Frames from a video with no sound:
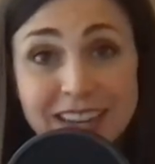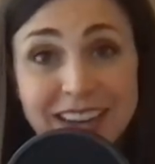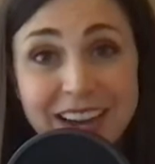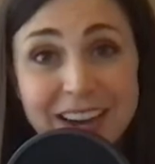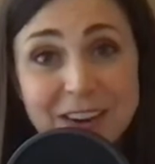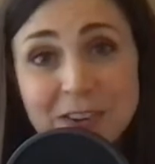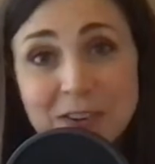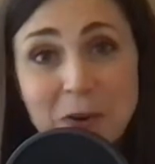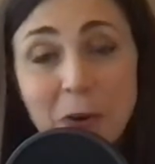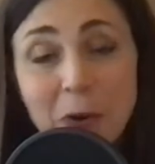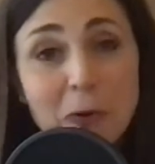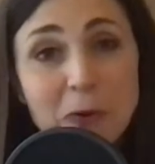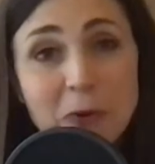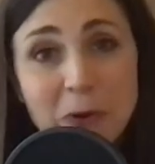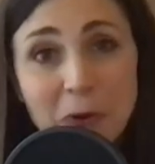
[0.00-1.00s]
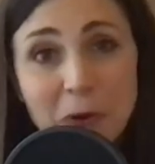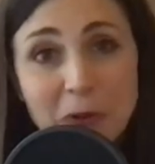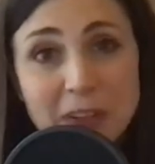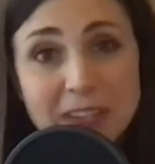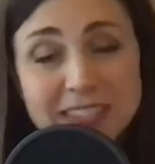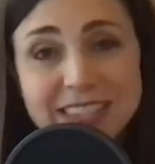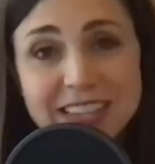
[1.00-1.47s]
Our whole
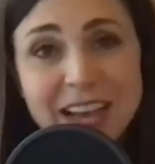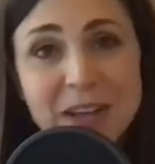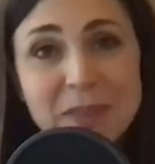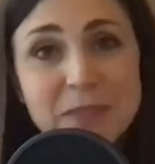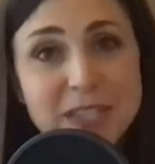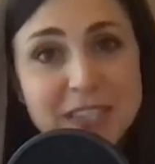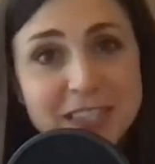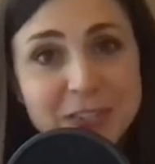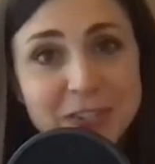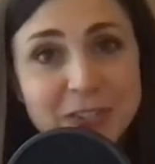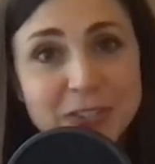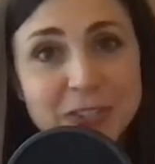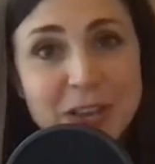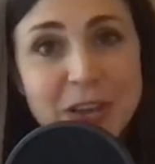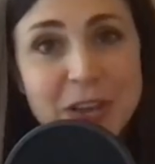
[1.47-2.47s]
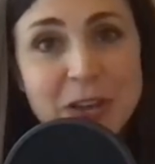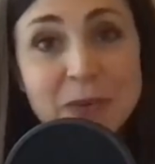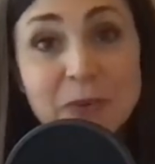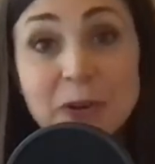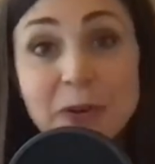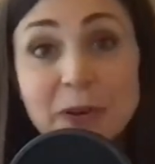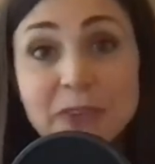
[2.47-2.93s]
goal is to help teachers who
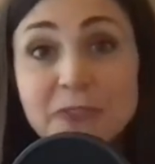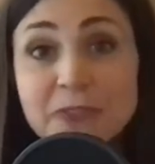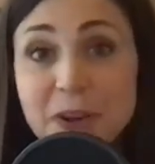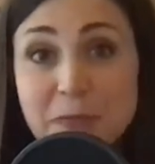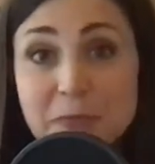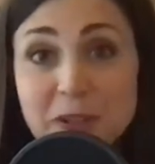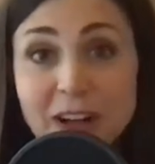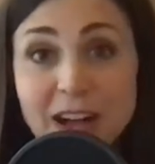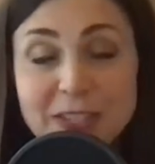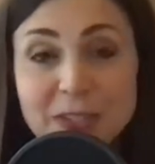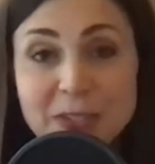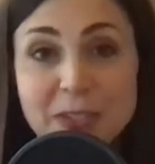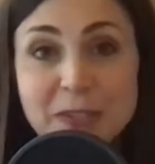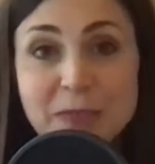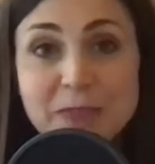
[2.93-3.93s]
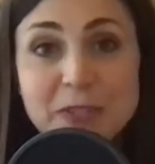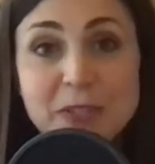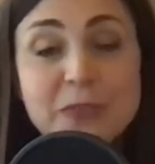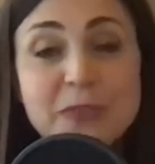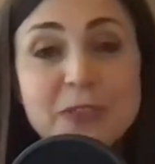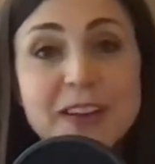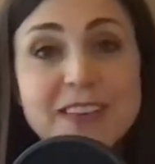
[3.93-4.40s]
are going from the classroom
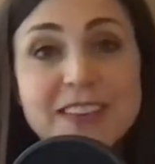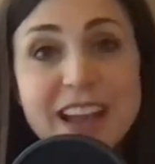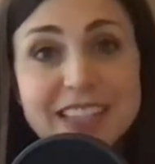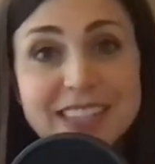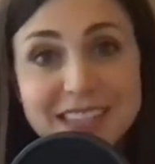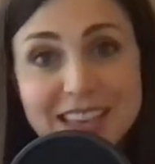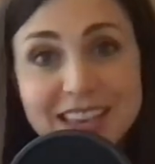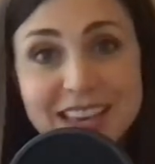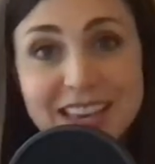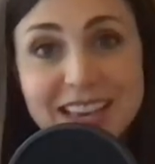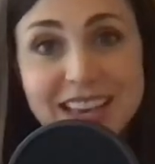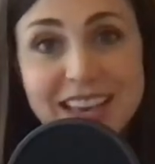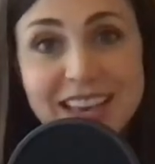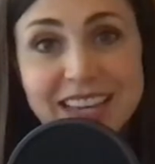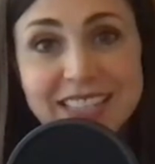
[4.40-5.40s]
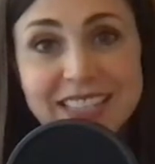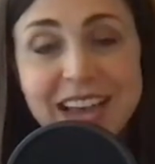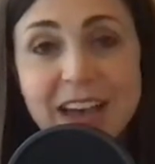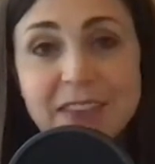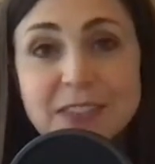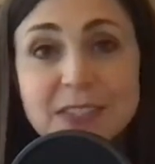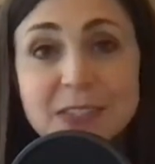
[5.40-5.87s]
to their next thing to
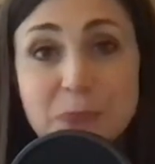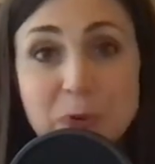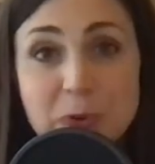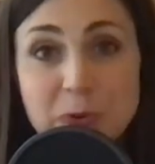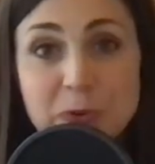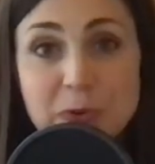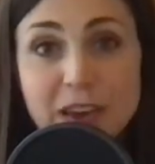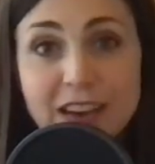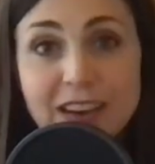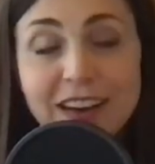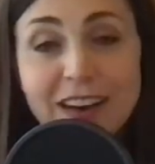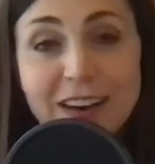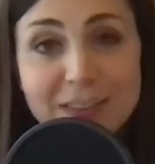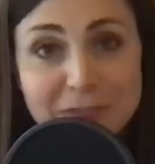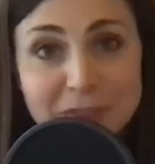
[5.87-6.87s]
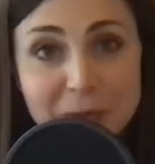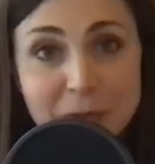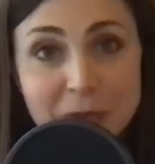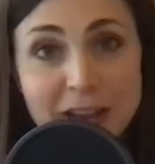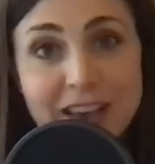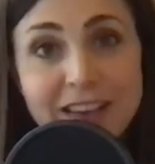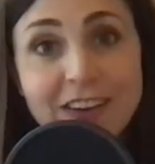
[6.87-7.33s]
have a smooth,
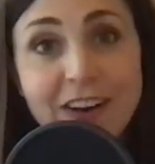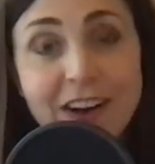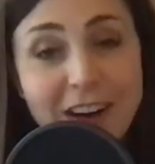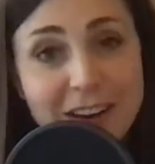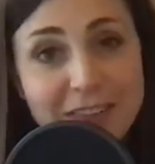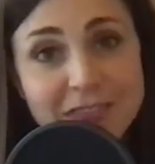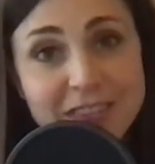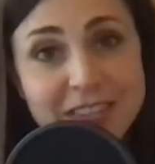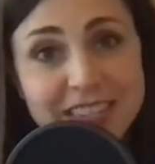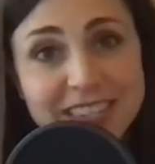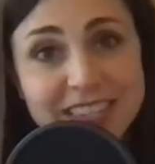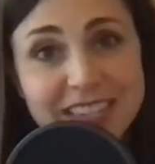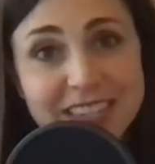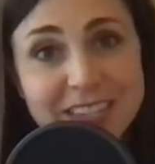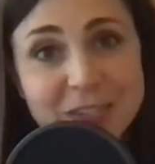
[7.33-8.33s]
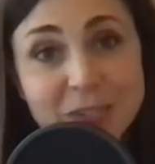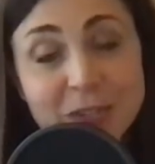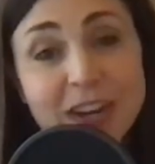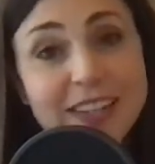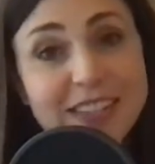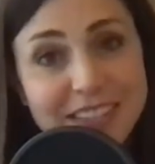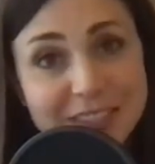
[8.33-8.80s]
comfortable, and confident
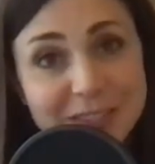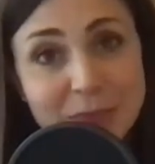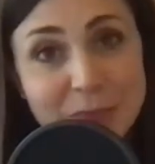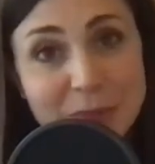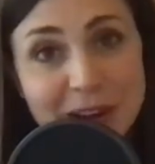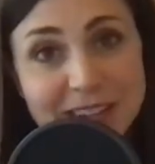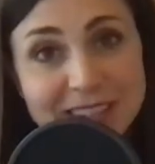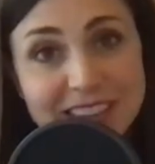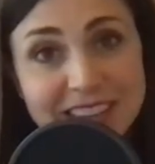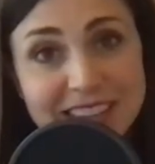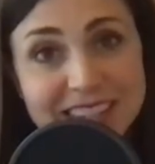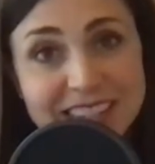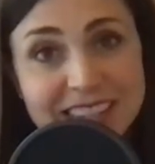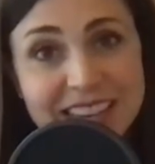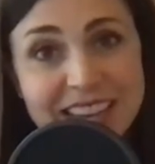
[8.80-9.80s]
transition process.